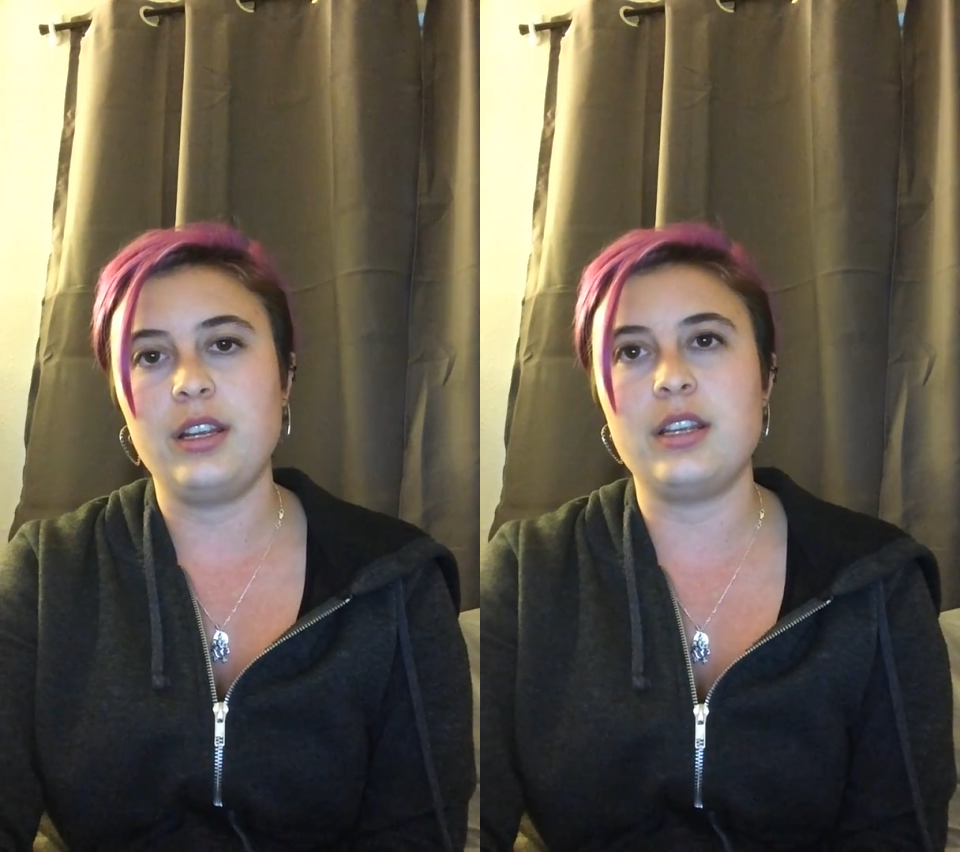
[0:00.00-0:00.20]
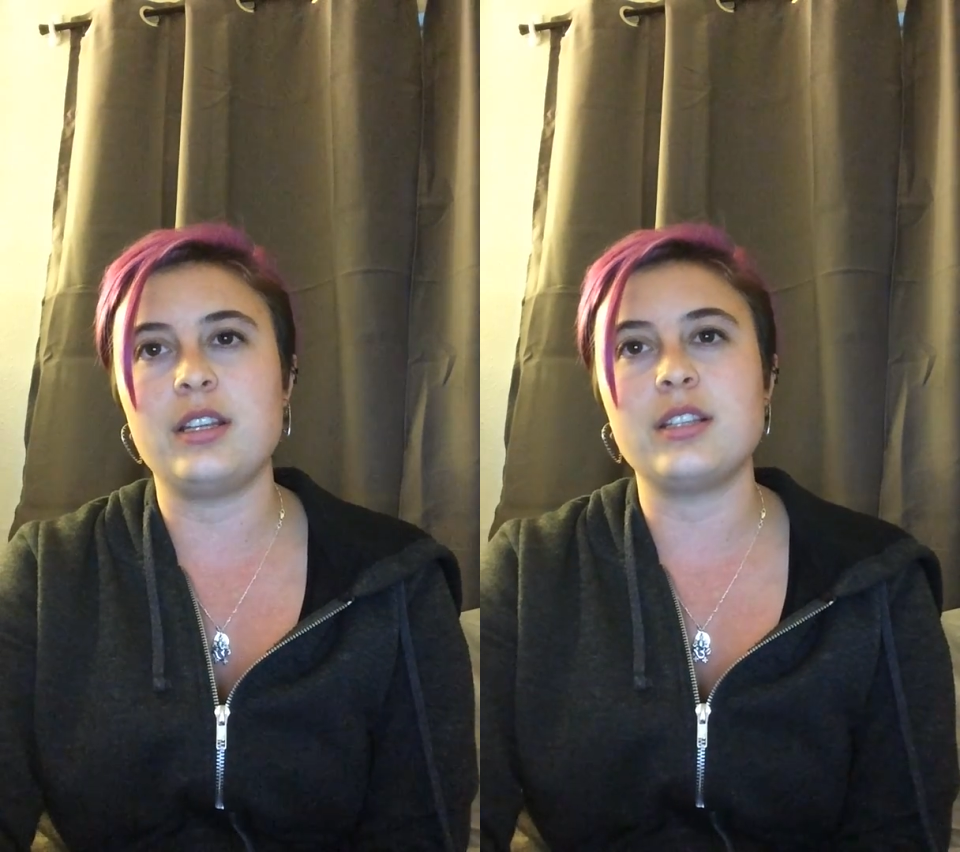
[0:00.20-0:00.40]

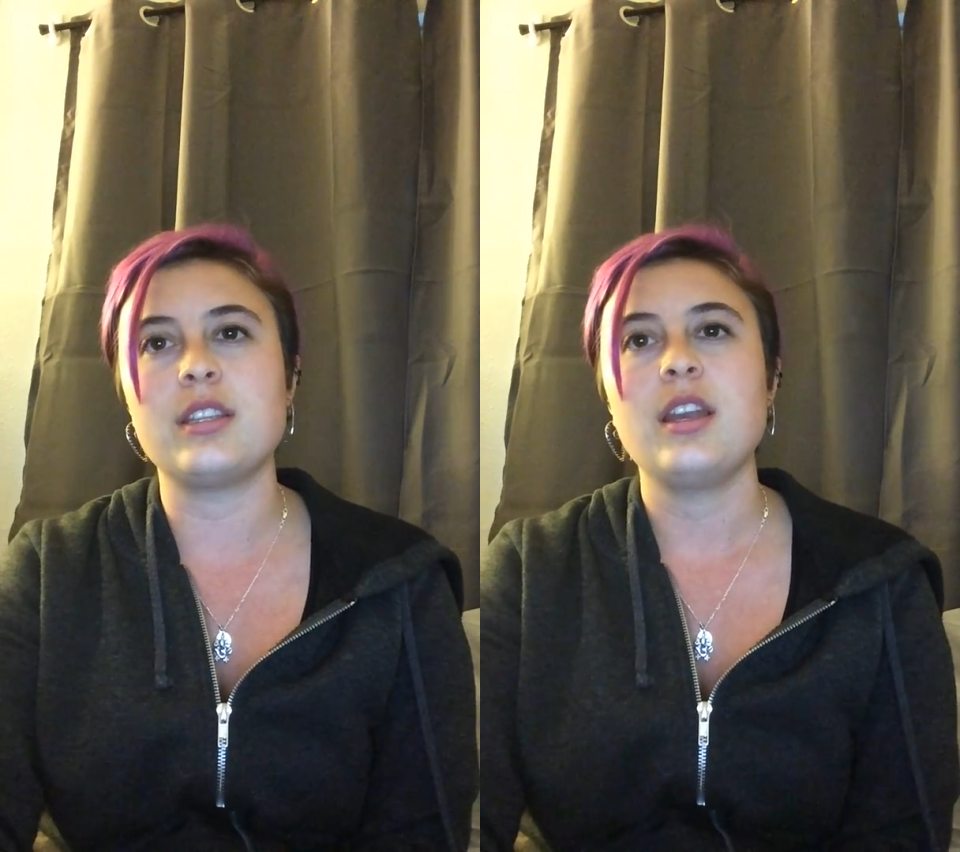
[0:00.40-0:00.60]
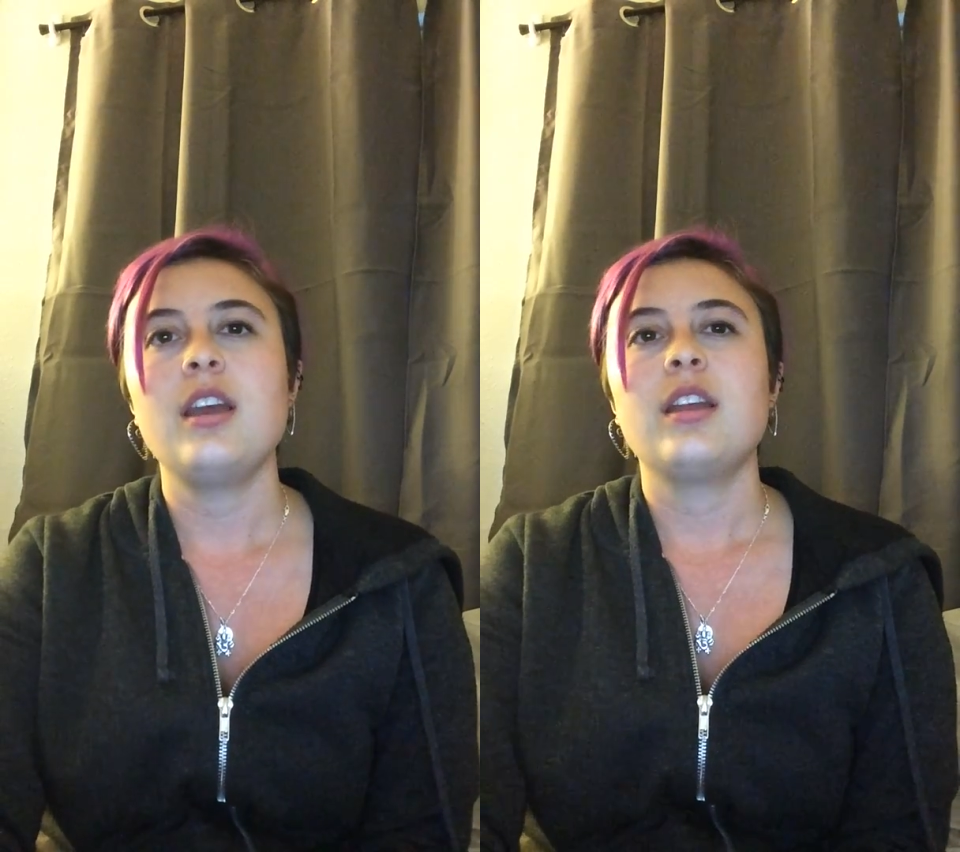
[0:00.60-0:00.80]

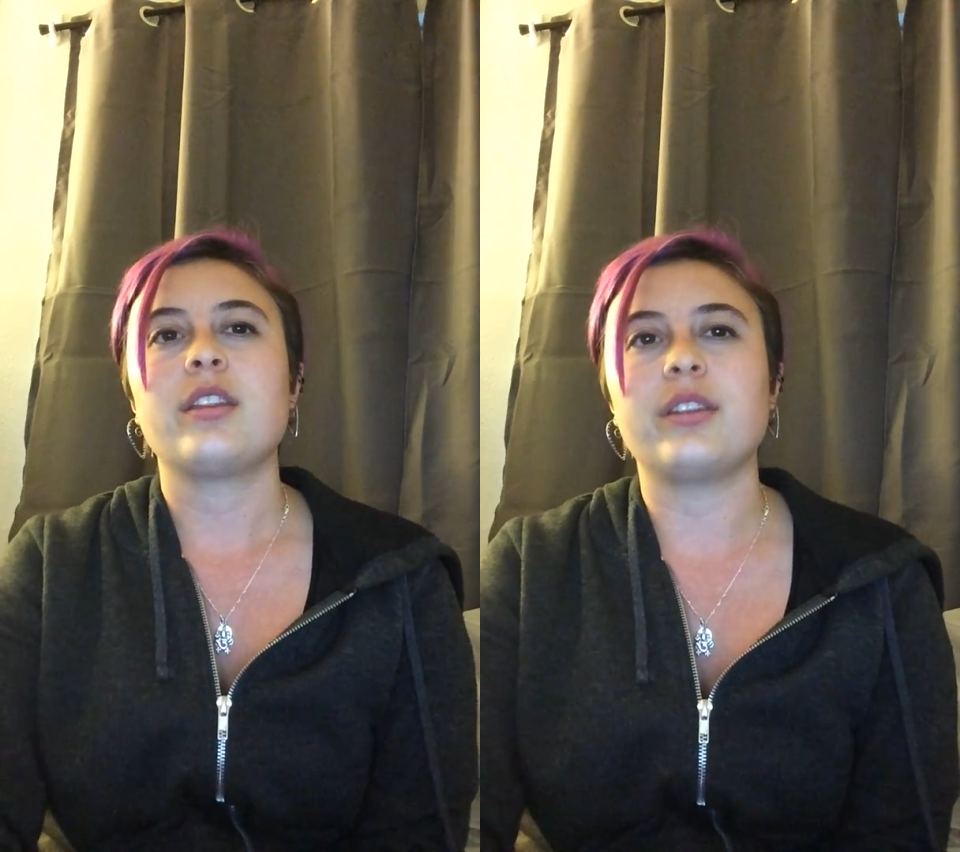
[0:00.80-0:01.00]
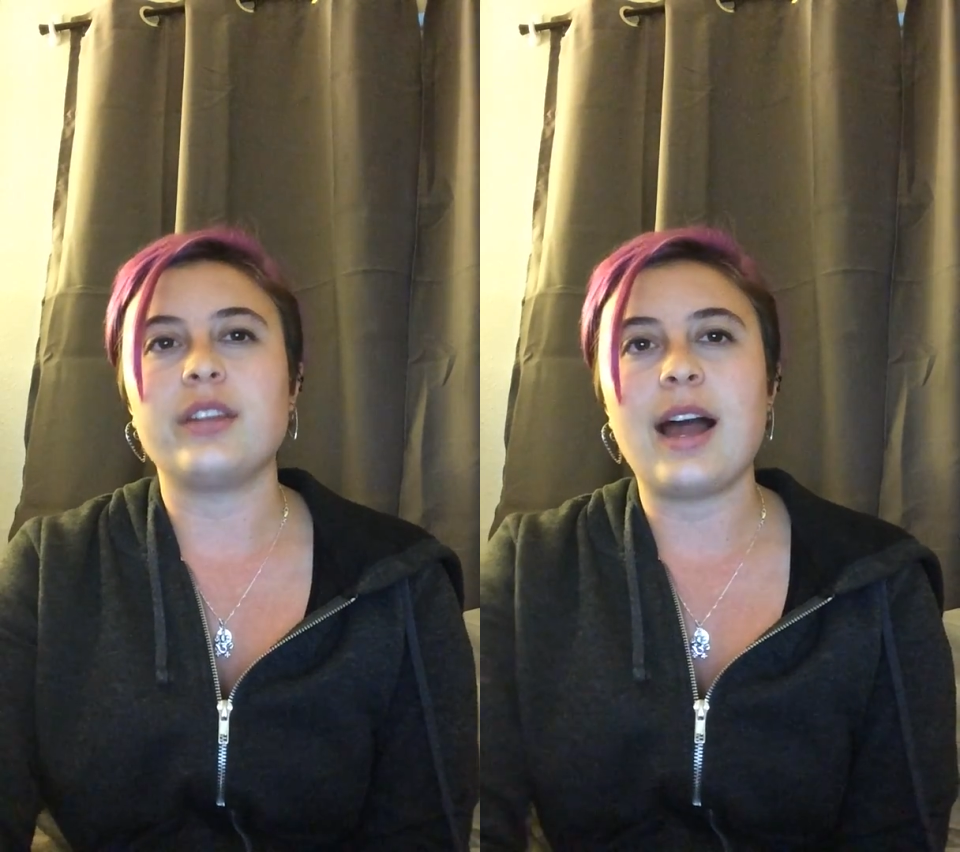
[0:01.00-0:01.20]
is
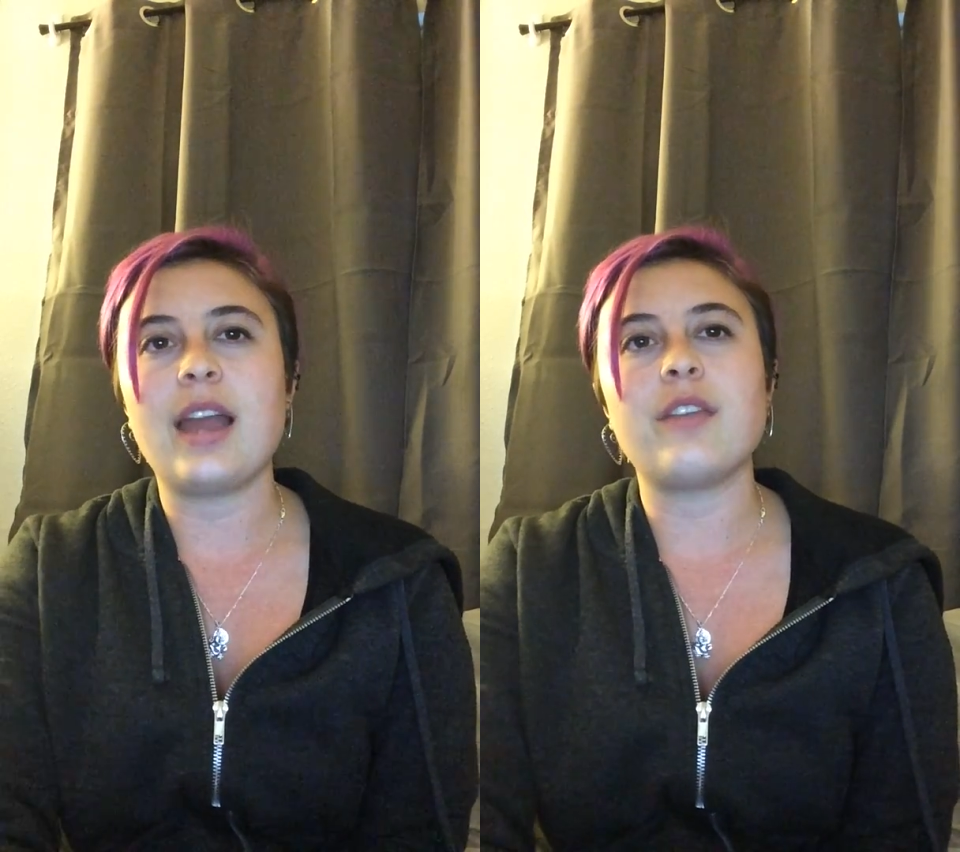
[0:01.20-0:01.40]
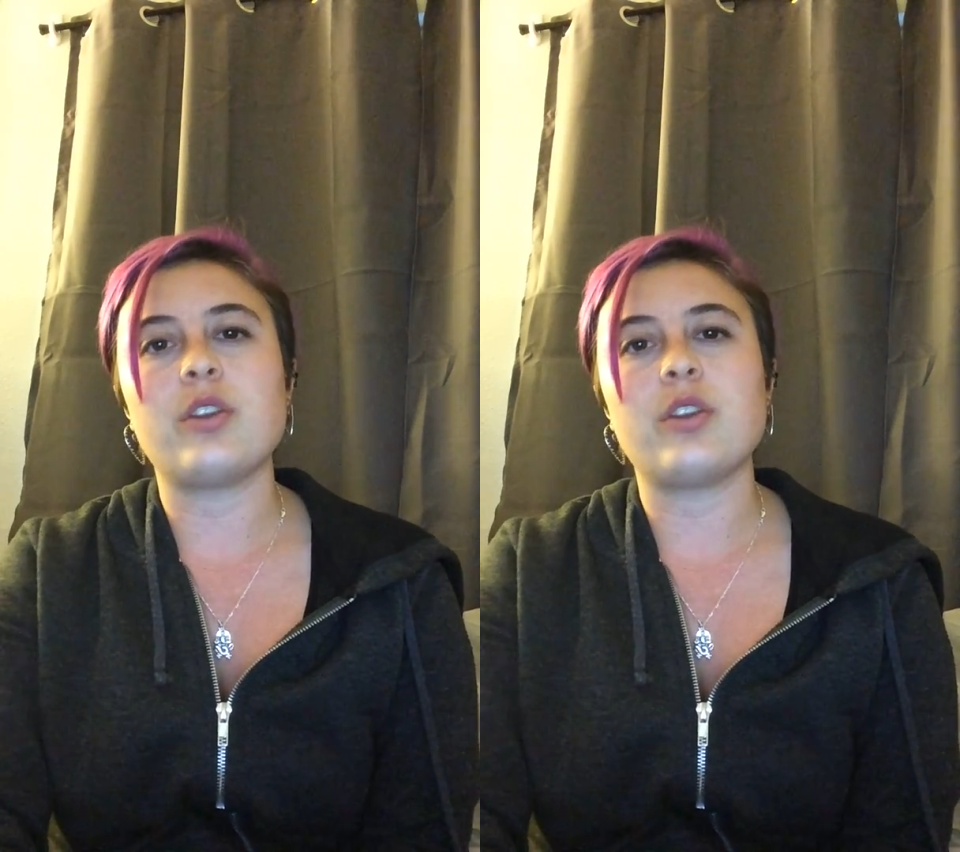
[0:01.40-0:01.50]
the live